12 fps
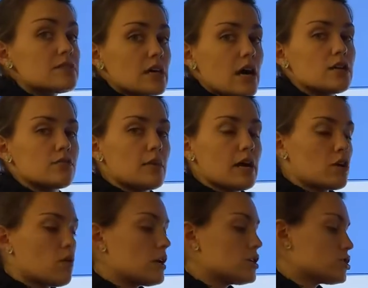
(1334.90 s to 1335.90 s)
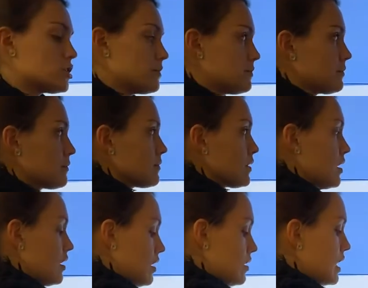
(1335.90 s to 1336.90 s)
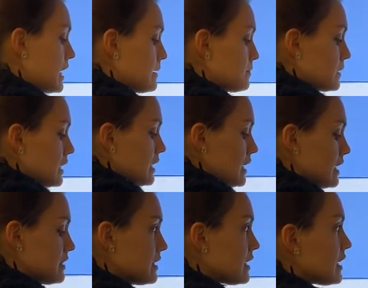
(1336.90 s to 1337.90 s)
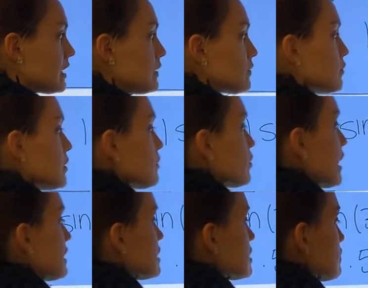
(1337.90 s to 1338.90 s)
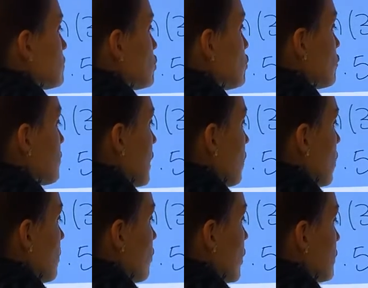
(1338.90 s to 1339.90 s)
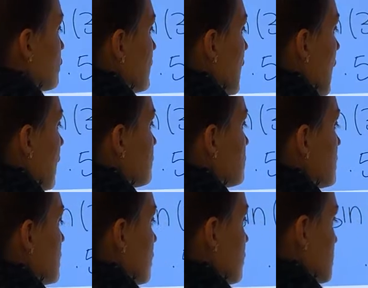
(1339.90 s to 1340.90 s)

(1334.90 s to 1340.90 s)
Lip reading: side of my equation, all right? And then remember I need to move my 1.5 to the other